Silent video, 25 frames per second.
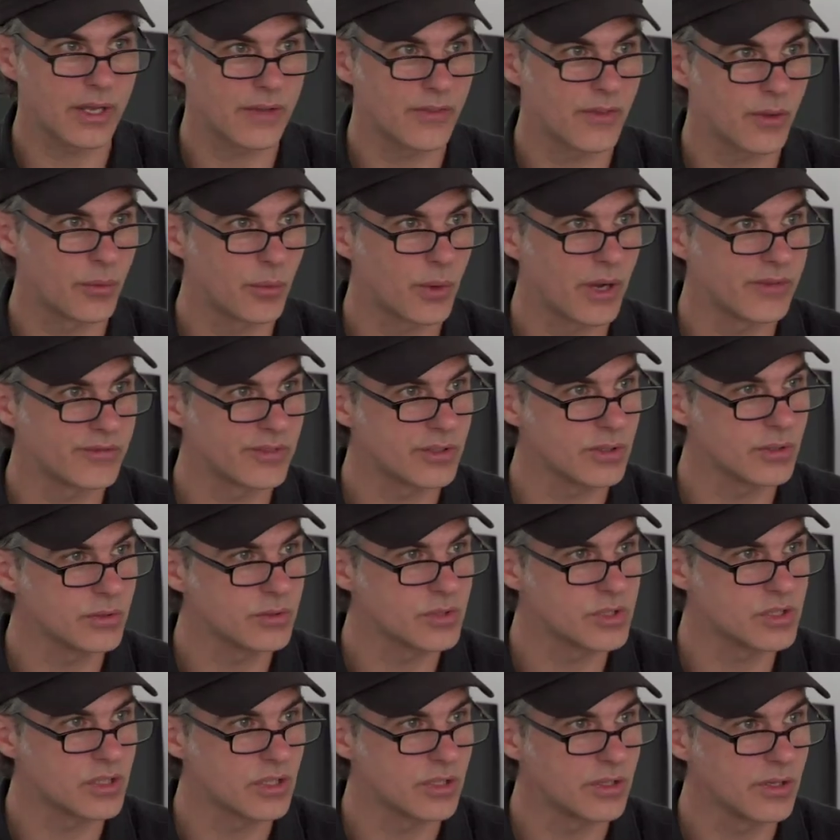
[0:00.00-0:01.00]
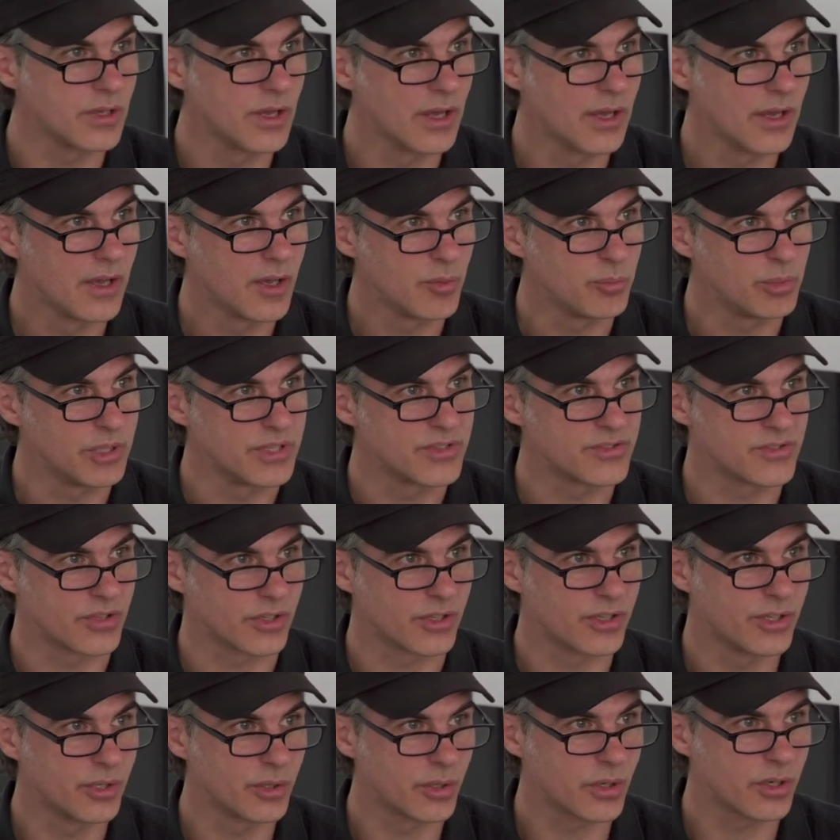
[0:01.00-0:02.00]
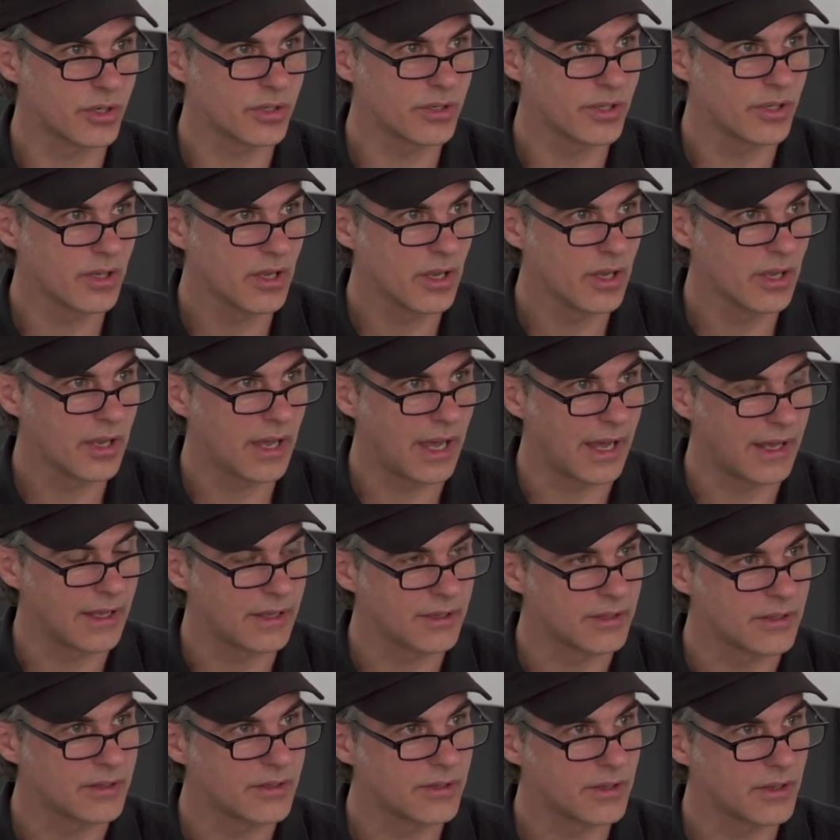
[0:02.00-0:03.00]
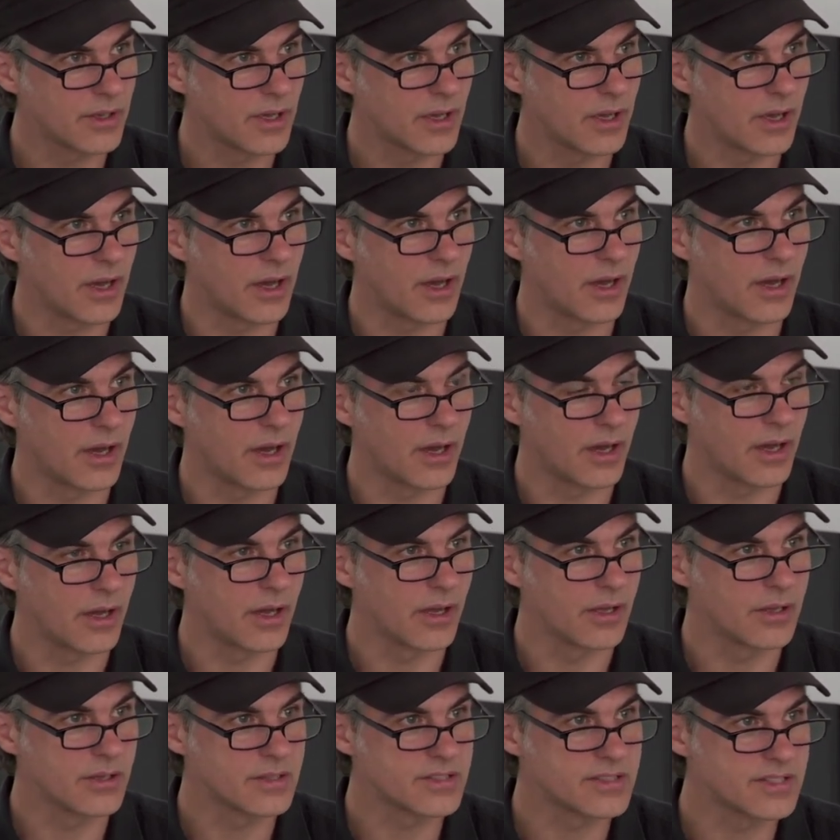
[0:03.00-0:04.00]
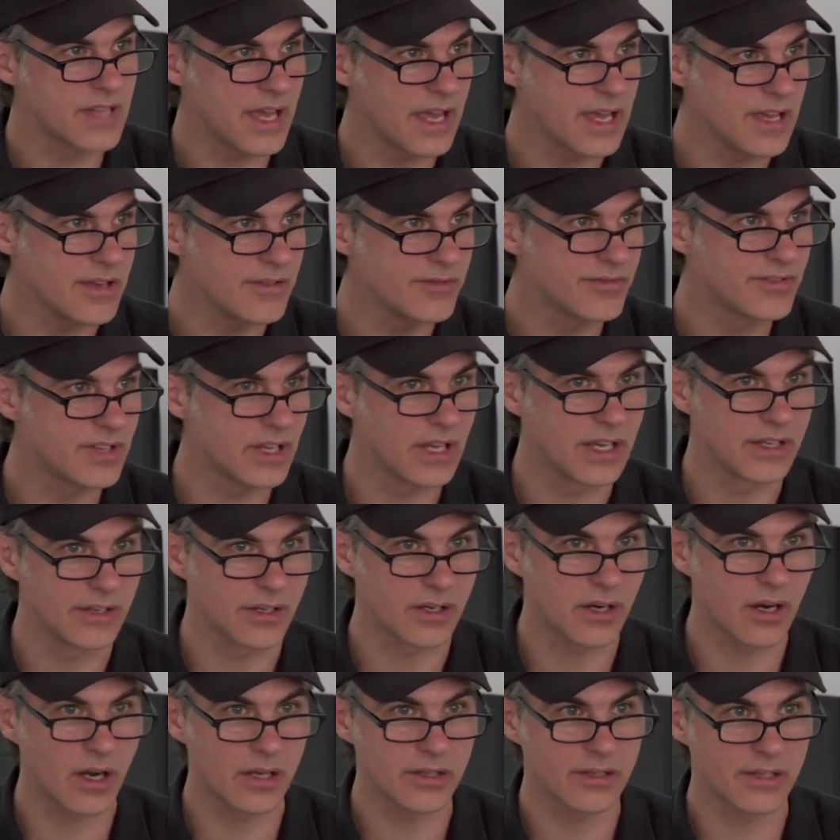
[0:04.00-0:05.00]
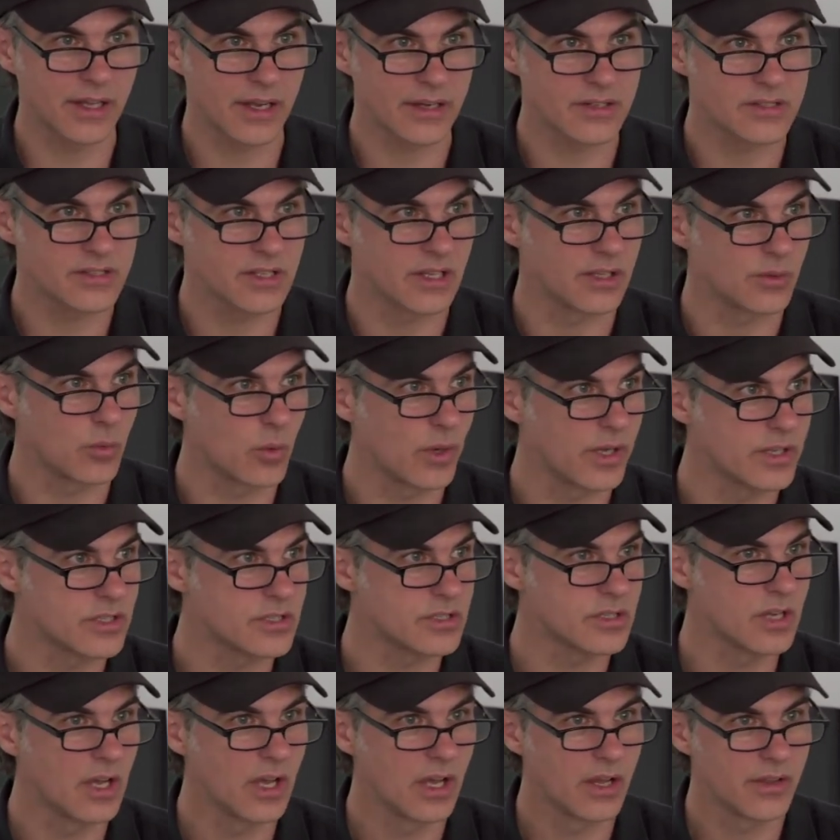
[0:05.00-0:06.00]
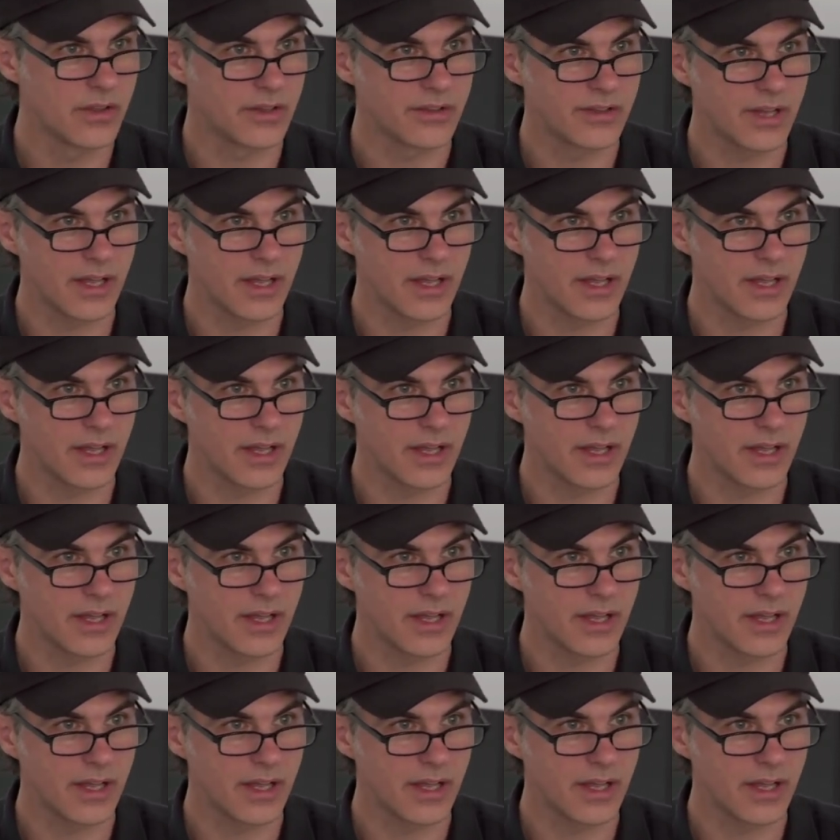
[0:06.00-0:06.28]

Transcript: can the revolution be secured and saved in a context in which the